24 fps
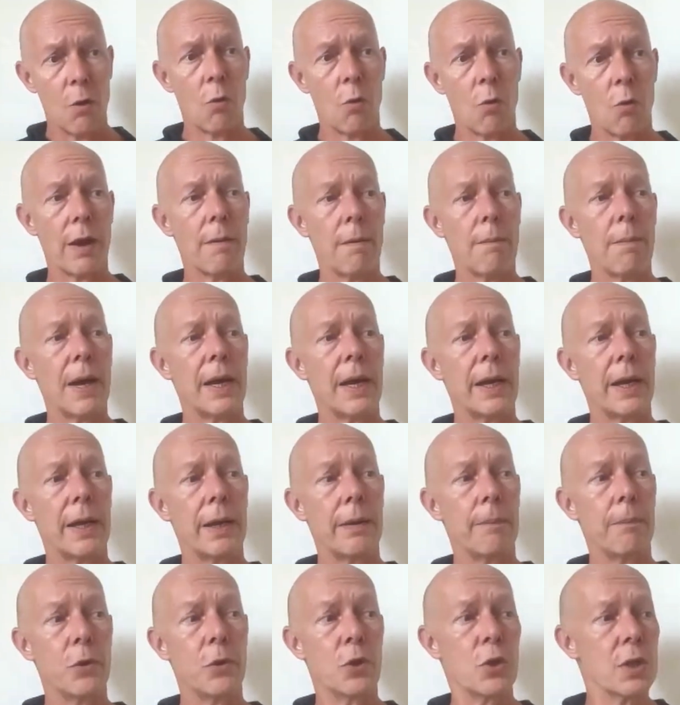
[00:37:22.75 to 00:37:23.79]

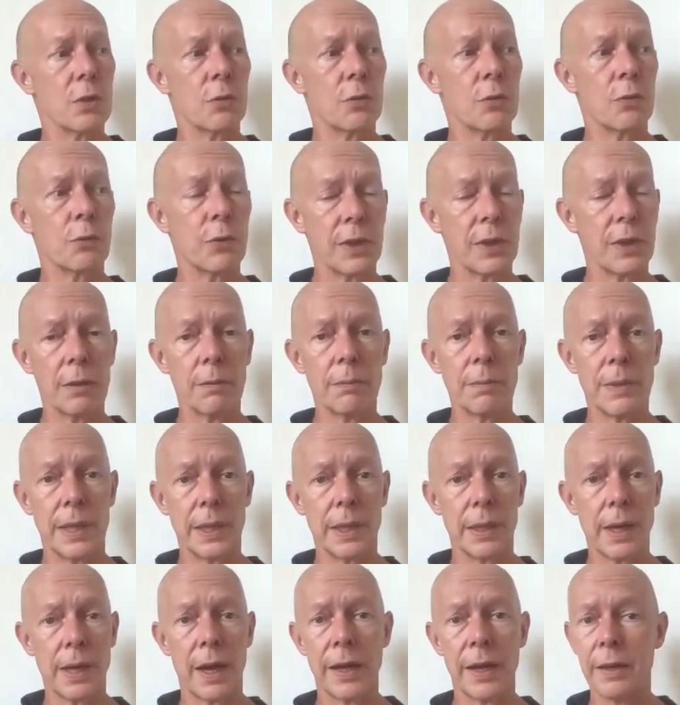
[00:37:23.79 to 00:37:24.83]
whereby just
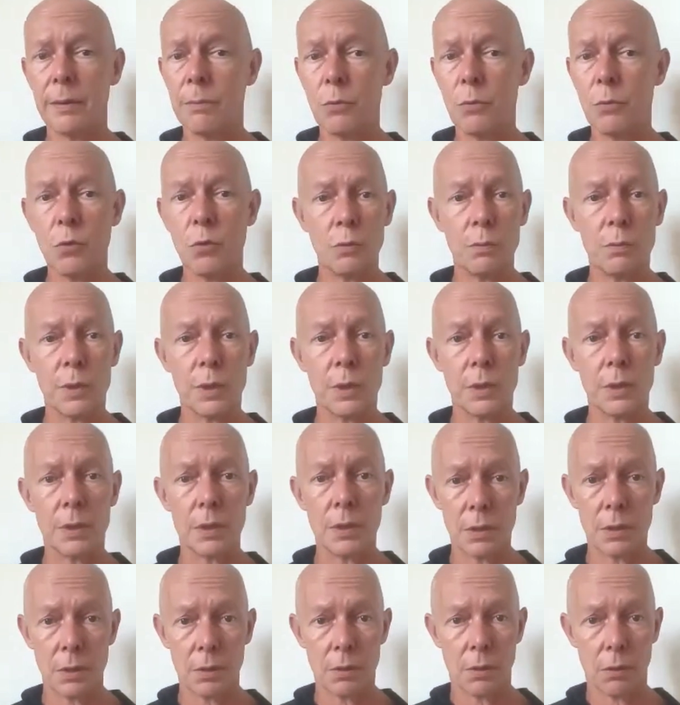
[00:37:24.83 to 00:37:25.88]
filming eye
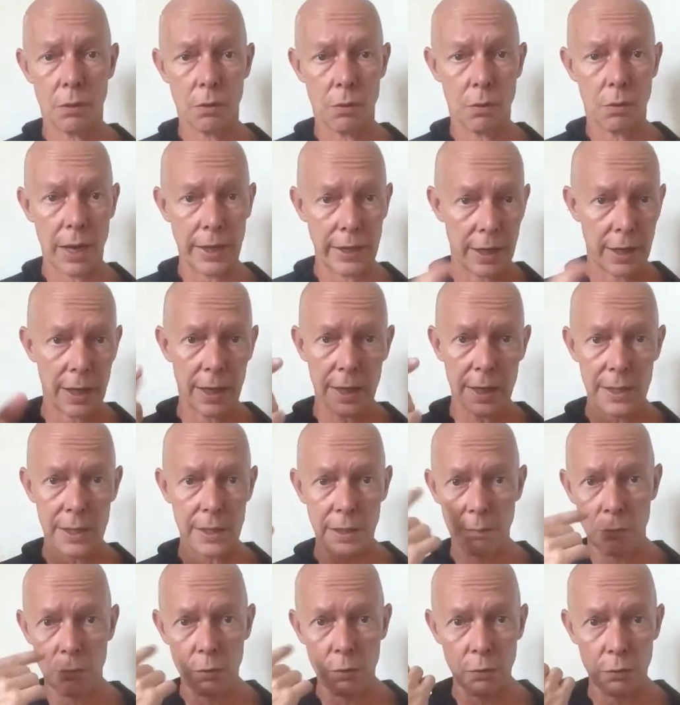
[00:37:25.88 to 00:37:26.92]
movements or
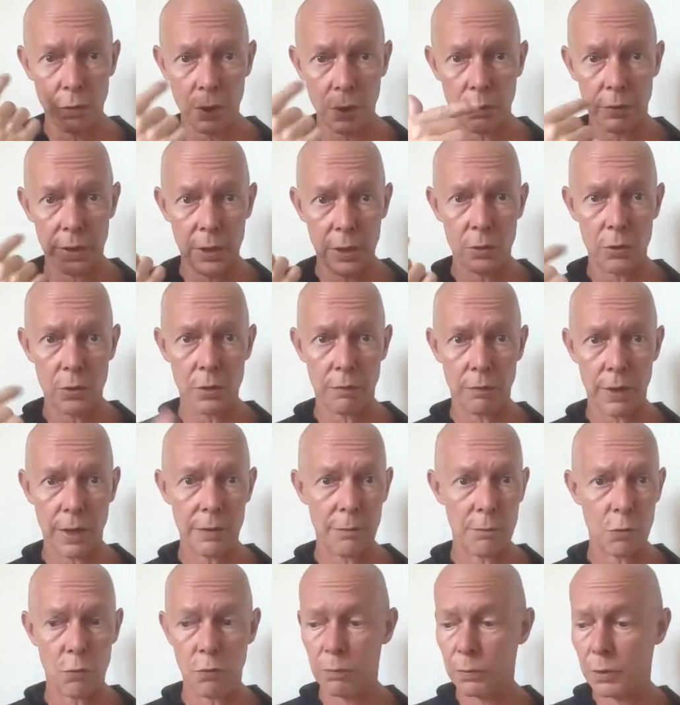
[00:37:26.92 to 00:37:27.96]
analyzing videos of eye
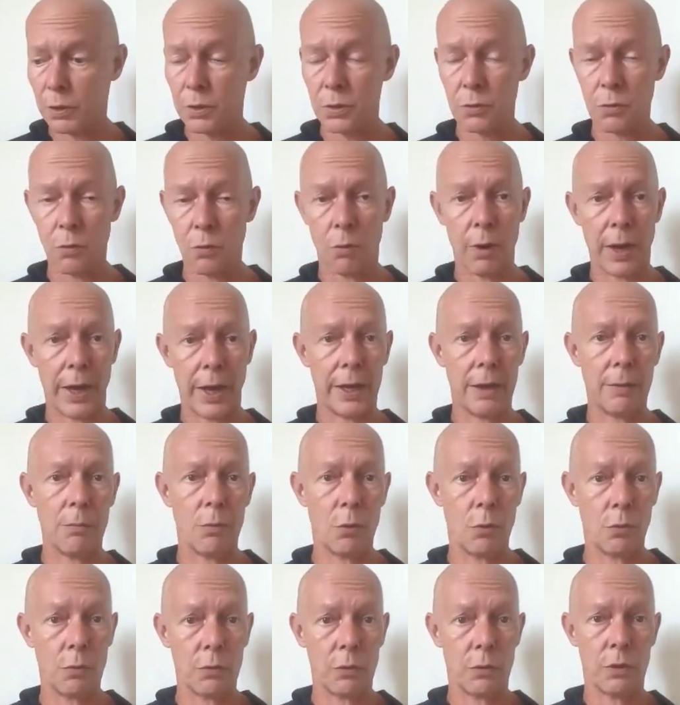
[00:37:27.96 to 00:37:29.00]
movements or hand
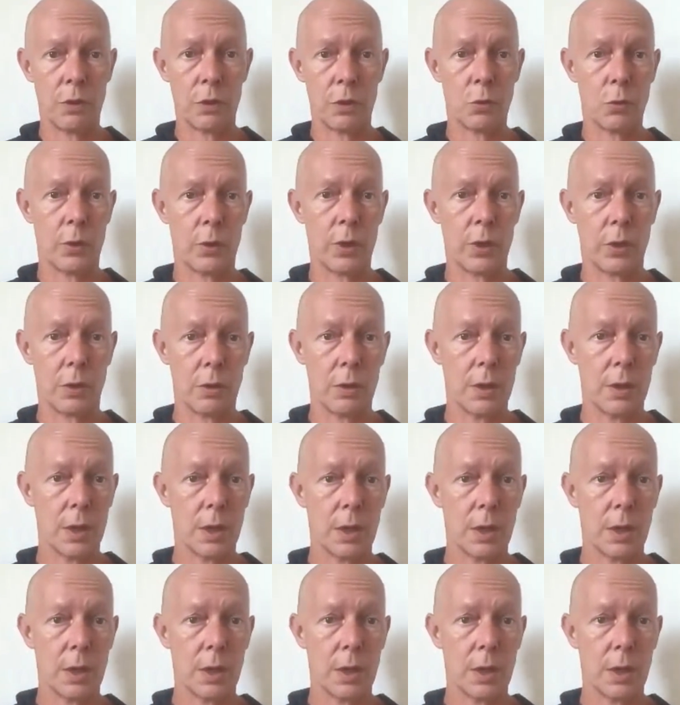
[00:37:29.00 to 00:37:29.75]
movements doing a